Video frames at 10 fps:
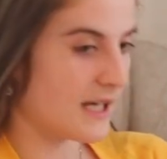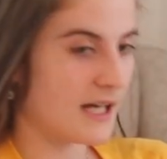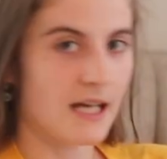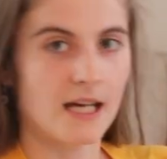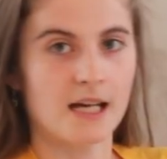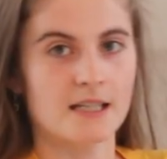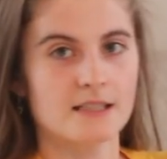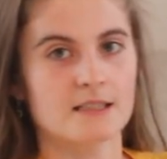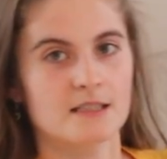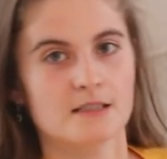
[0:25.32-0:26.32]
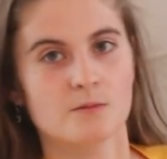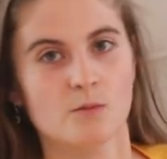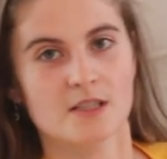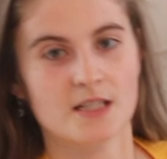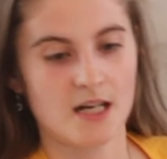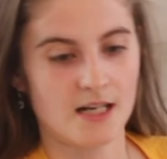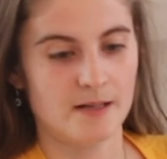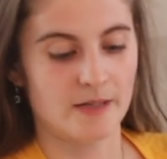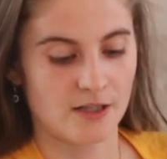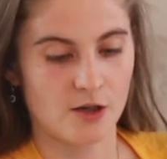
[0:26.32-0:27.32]
and what's kind
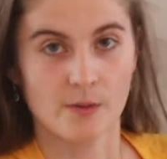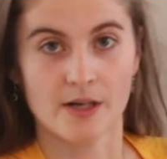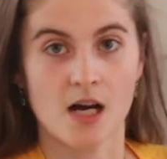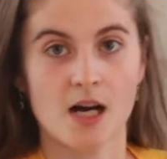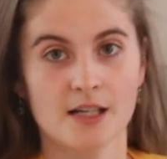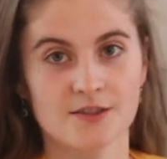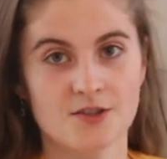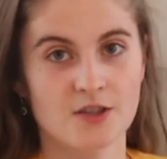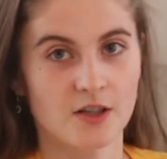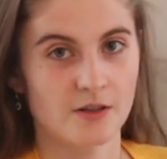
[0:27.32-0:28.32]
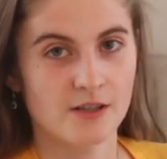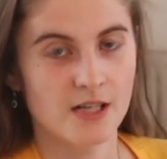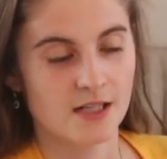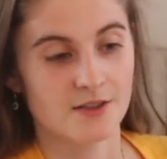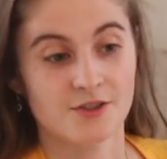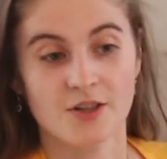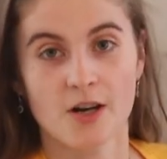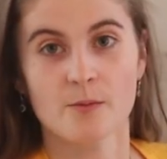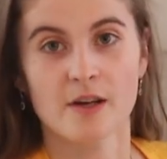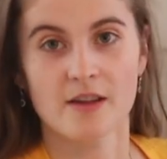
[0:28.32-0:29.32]
of been going on. So to
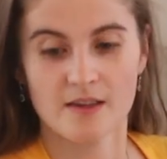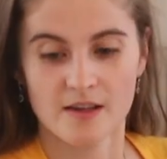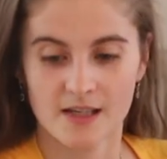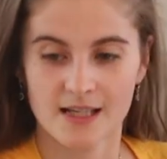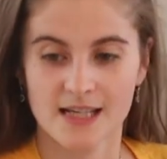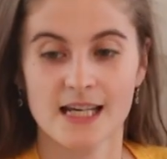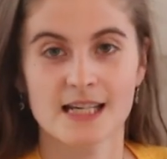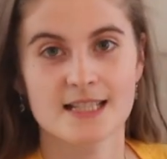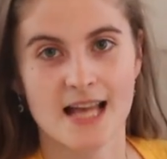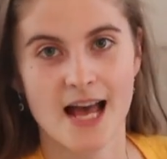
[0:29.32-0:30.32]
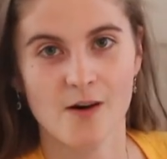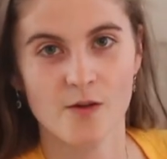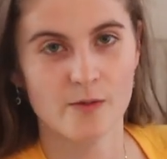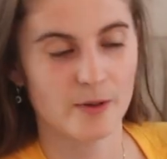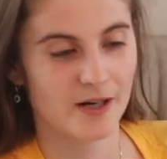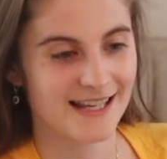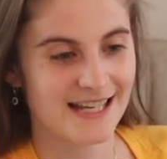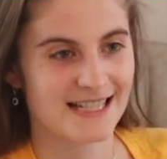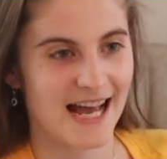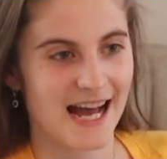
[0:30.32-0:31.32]
start with, his health, where
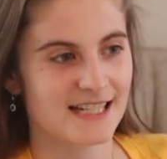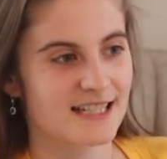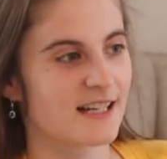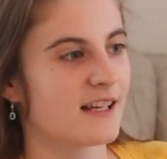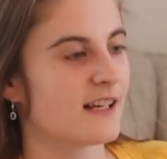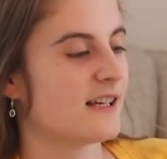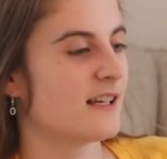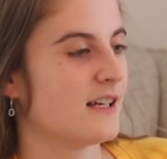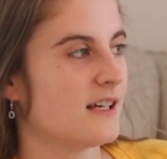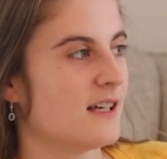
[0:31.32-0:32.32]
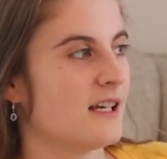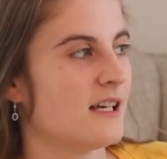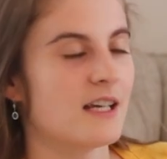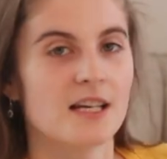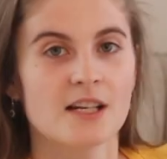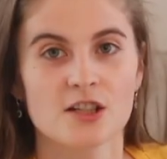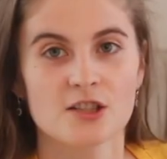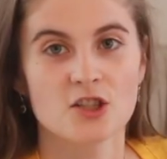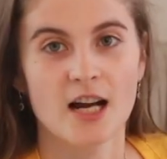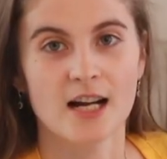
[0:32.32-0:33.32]
he's at. He had a
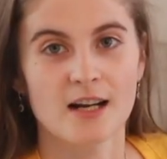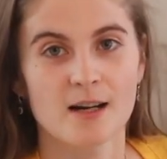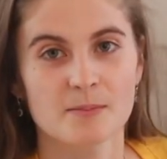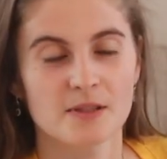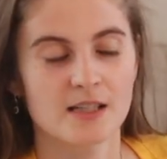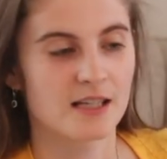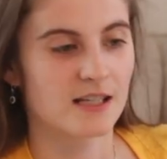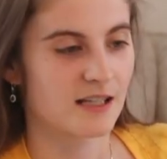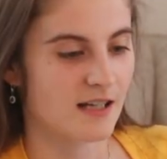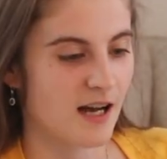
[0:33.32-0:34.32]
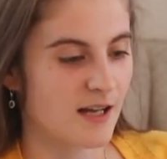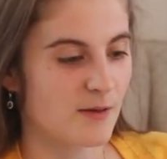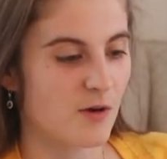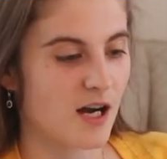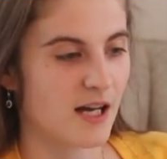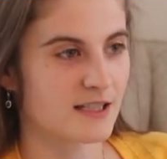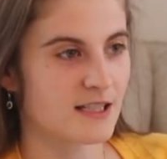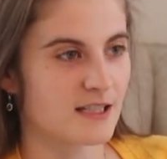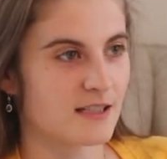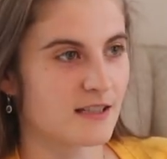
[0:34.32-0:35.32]
good checkup. Height-wise,
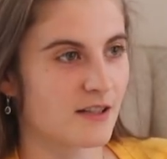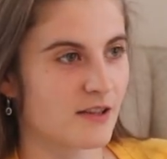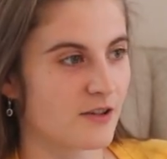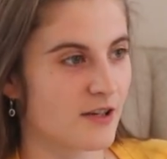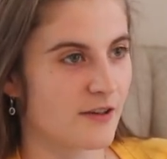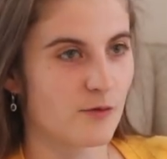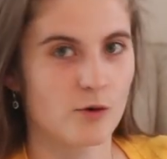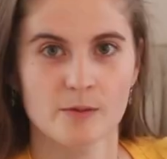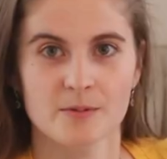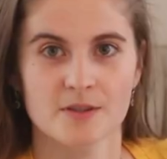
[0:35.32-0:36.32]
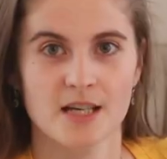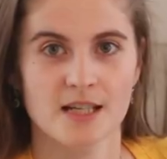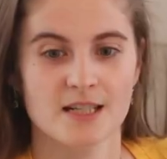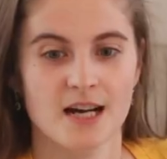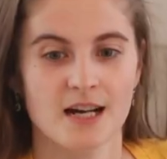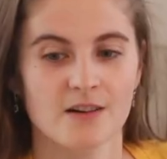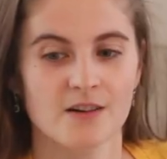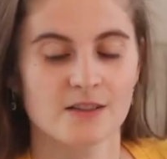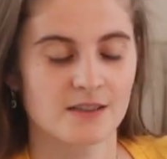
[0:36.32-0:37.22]
he's in the 34th percentile.